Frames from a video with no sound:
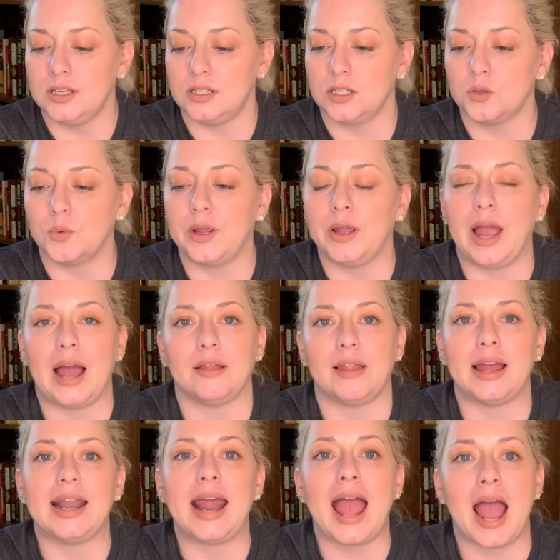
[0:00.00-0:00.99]
is where we
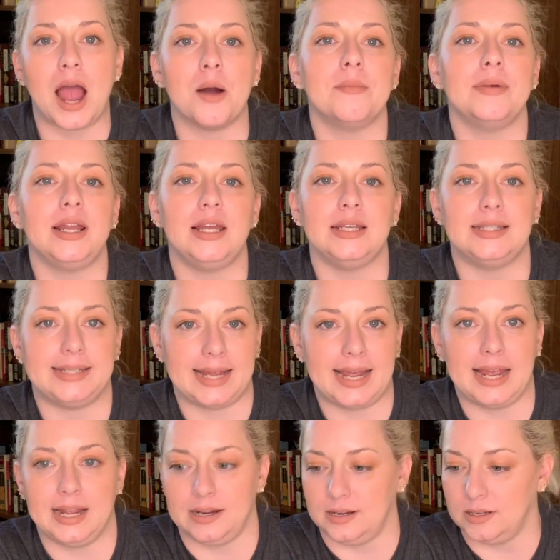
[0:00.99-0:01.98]
outline how many
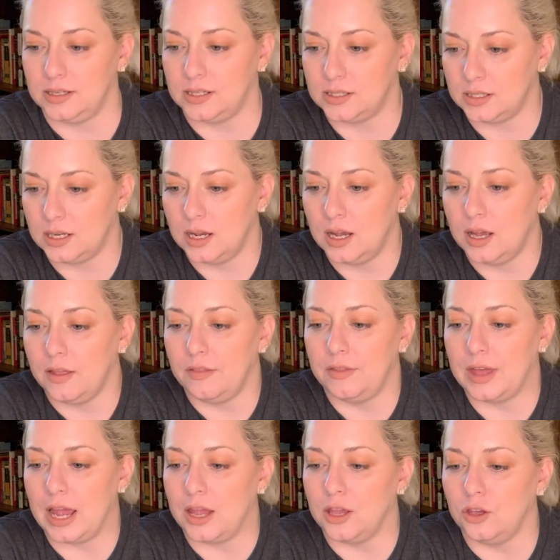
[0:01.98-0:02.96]
days
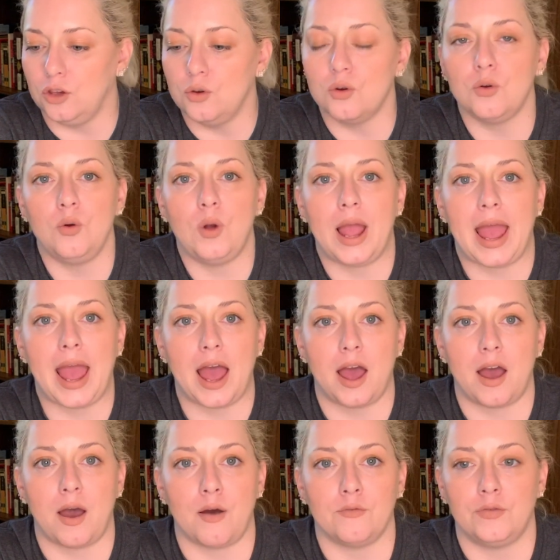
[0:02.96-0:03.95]
that you
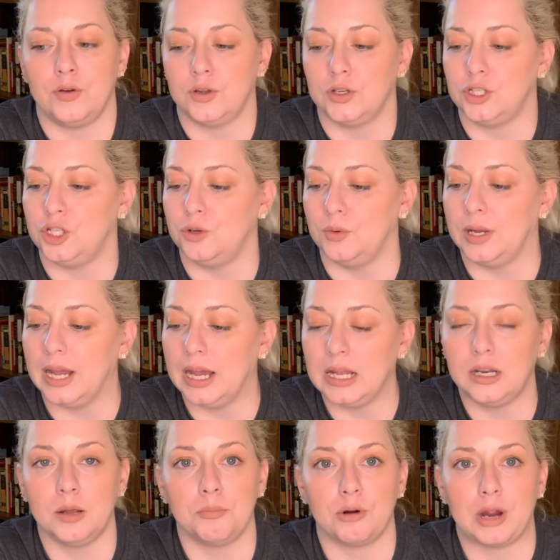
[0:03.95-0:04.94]
have to get
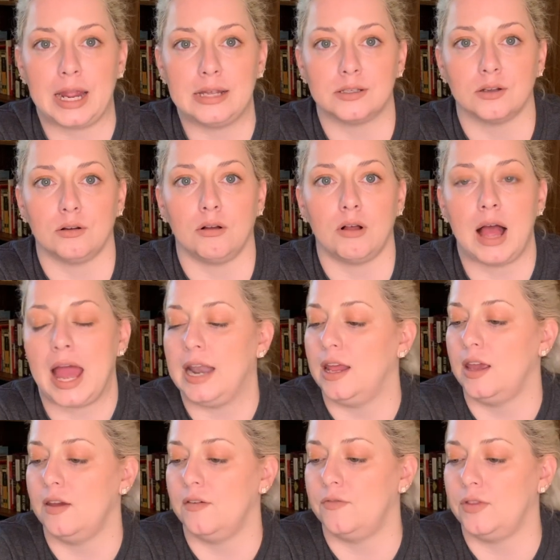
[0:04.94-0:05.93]
an appraisal, and
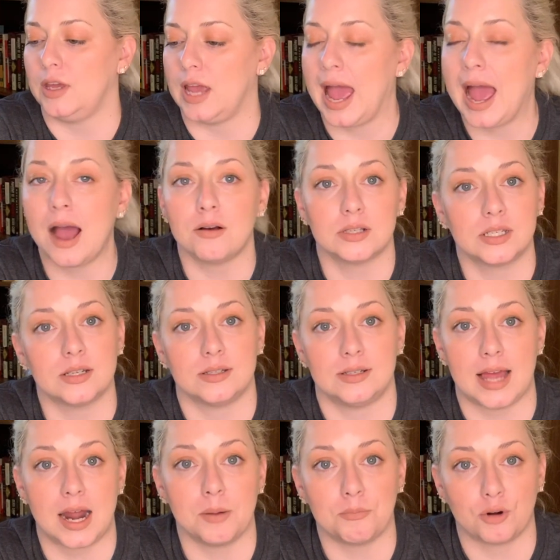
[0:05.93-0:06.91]
if the house does
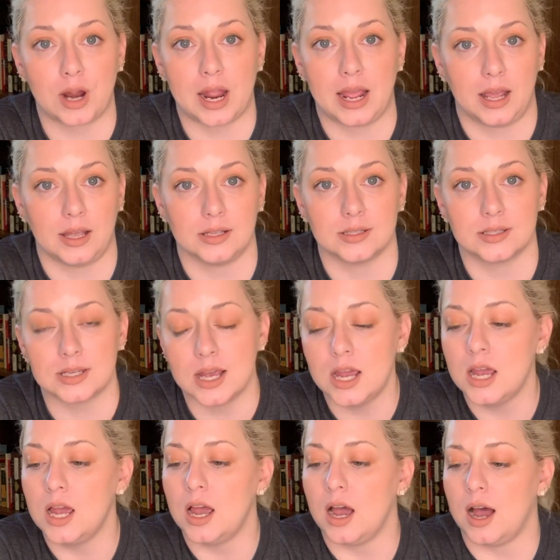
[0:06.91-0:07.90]
not appraise,
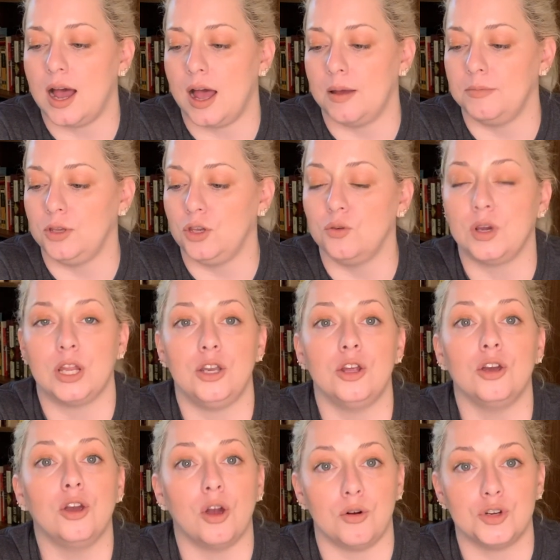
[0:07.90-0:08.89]
you can
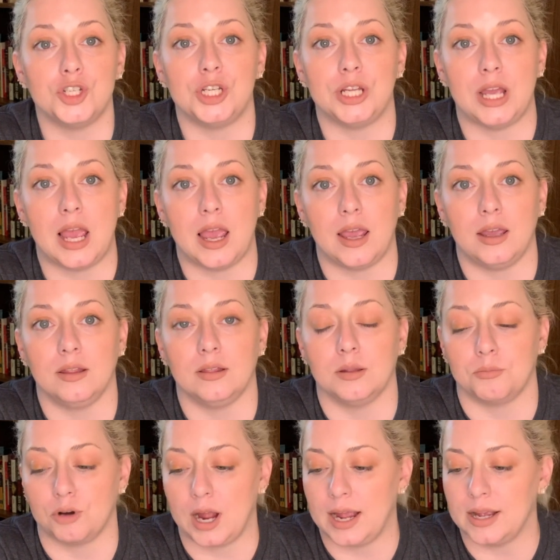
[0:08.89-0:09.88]
negotiate the
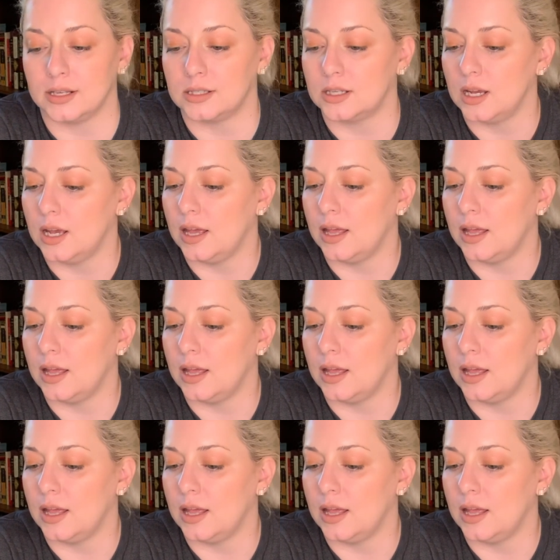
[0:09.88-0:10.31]
price.